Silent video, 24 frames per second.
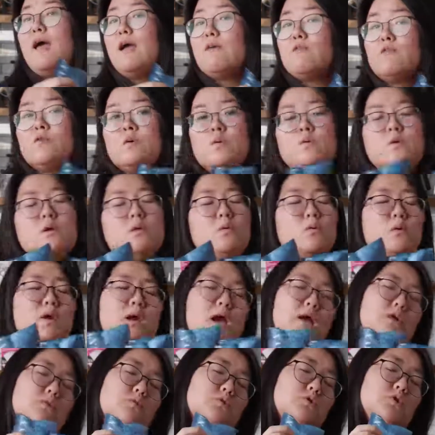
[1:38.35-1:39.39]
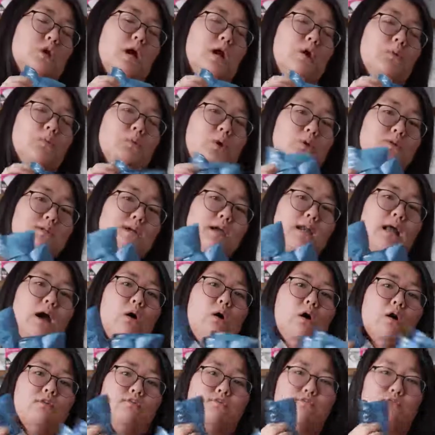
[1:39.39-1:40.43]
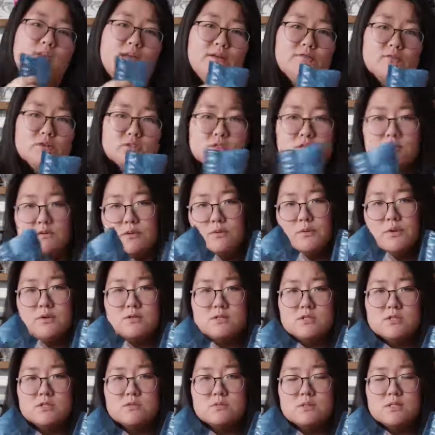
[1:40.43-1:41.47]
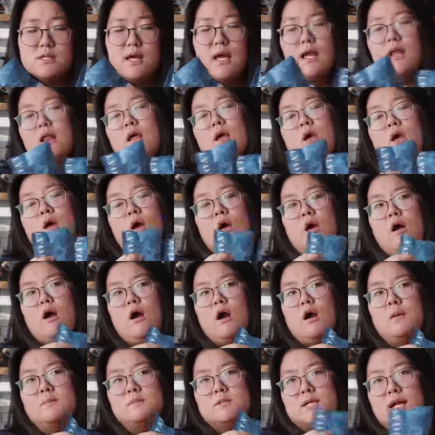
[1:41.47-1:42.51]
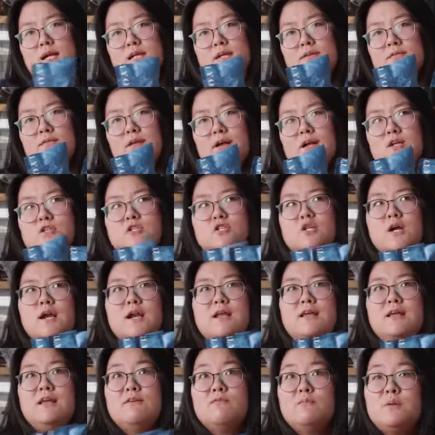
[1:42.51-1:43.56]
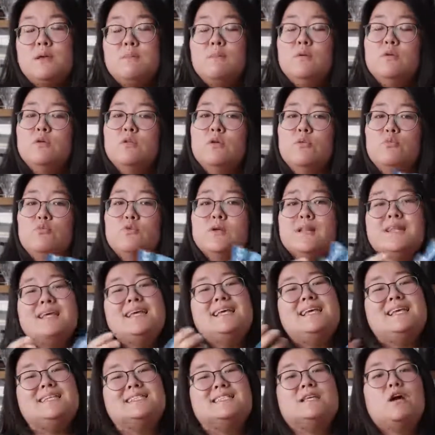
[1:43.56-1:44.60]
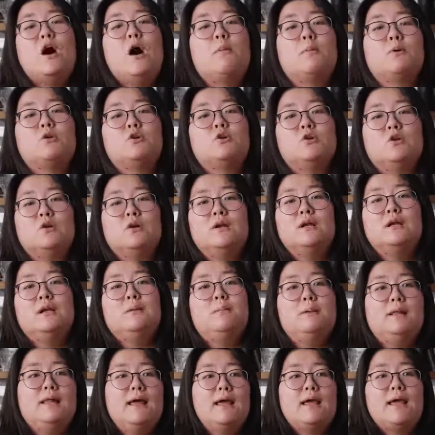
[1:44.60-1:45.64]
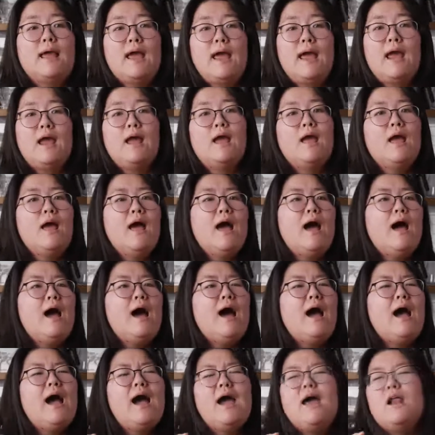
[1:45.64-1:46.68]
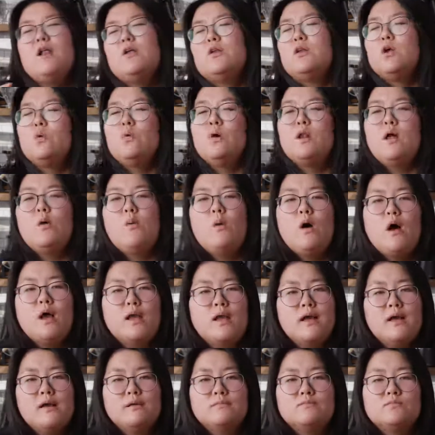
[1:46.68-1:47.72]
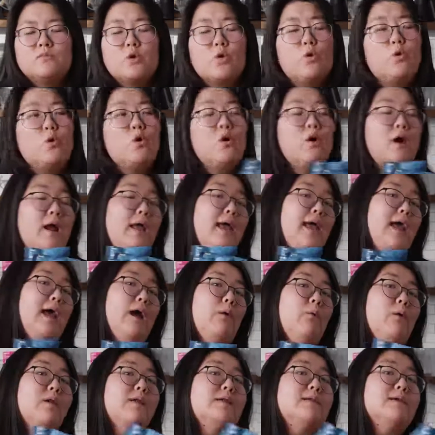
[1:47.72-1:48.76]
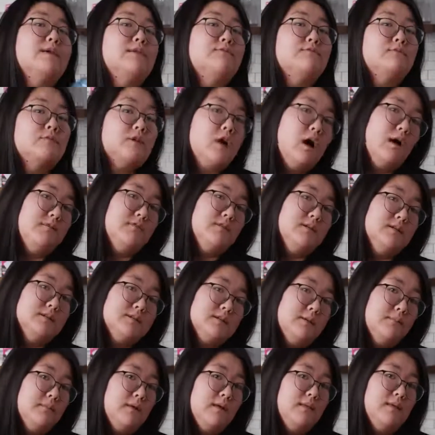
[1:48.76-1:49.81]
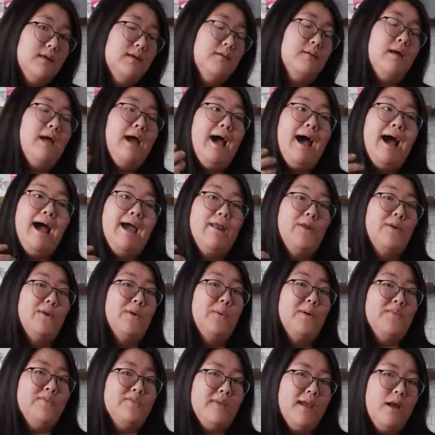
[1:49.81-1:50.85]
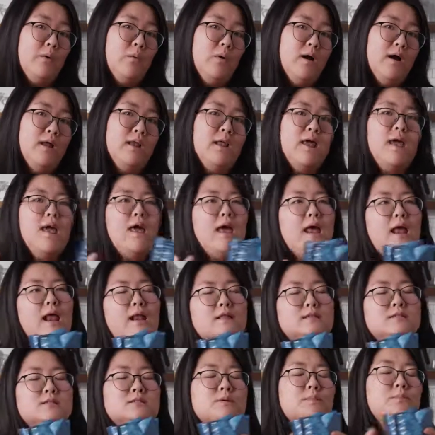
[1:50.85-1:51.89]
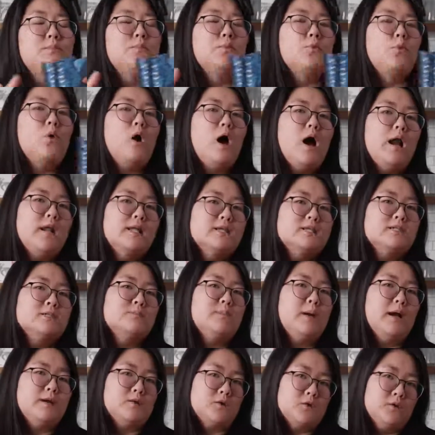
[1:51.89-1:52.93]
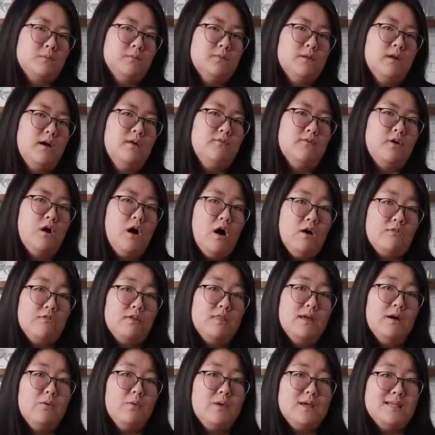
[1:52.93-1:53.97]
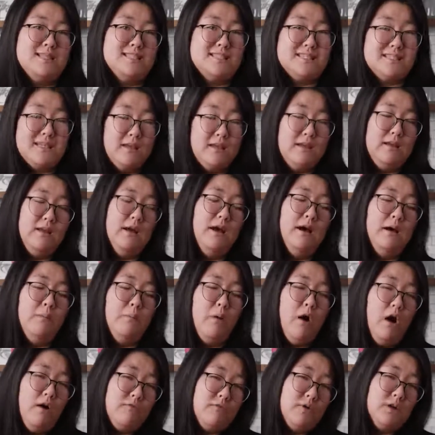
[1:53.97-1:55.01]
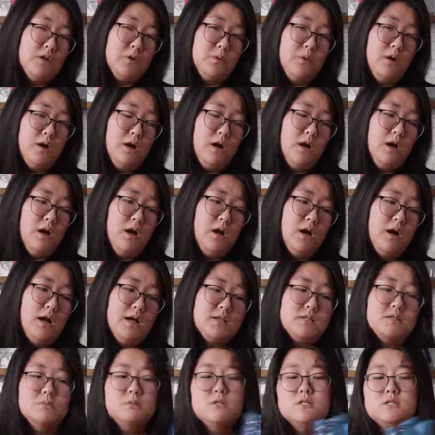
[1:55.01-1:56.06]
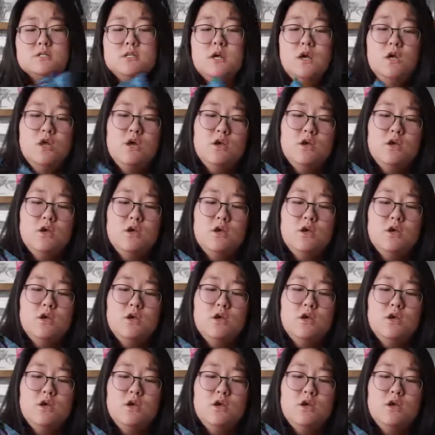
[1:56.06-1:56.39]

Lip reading: Every week we try to rotate out our flavors of the Roasters Roulette. Our objective there is trying to give people a really easy opportunity to be like, hey, I don't know what I want yet, or hey, I want to gift coffee to somebody that I don't know what they want. And it's the broadest spectrum of coffee that we can offer to our customers.